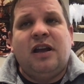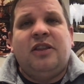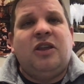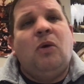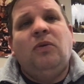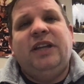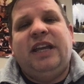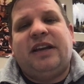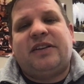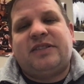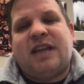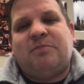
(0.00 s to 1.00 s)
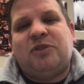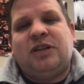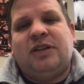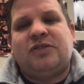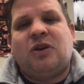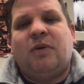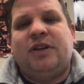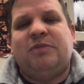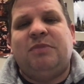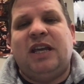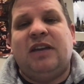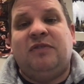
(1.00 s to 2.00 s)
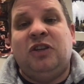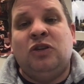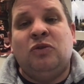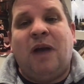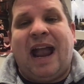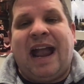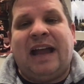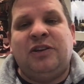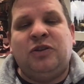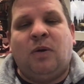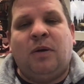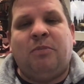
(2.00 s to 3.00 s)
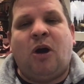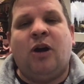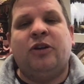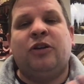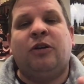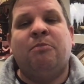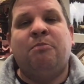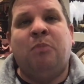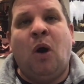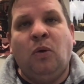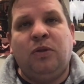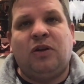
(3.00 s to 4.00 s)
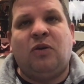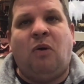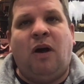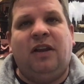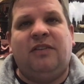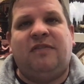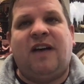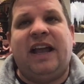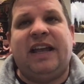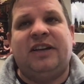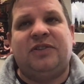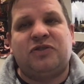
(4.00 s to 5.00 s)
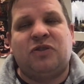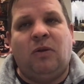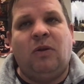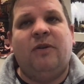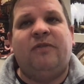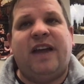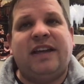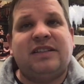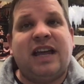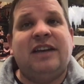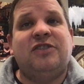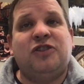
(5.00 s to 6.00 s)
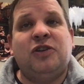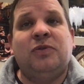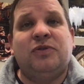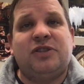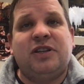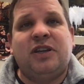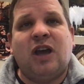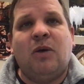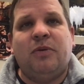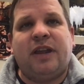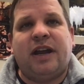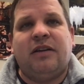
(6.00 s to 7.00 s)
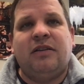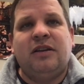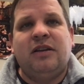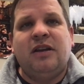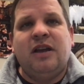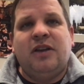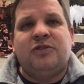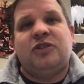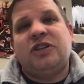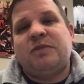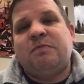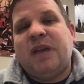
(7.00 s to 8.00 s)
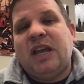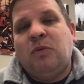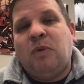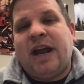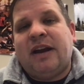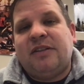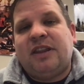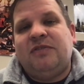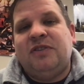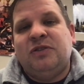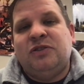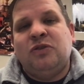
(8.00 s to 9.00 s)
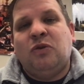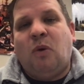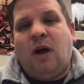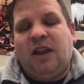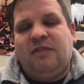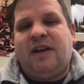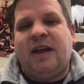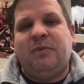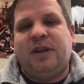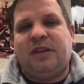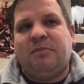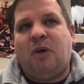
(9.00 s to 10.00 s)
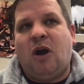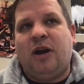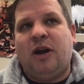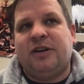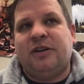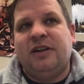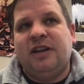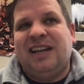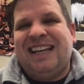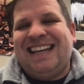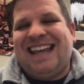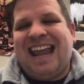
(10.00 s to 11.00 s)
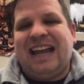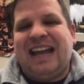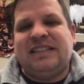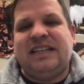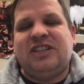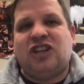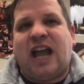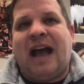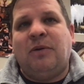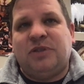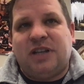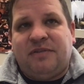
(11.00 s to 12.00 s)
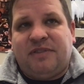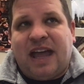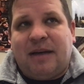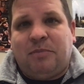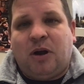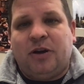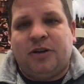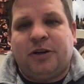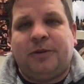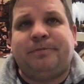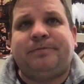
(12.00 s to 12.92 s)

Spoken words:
The only exception is going to be if you and your partner both qualify in a solo event and choose to go there. So just be aware that if you do qualify with a partner, you can't ditch out of that partner.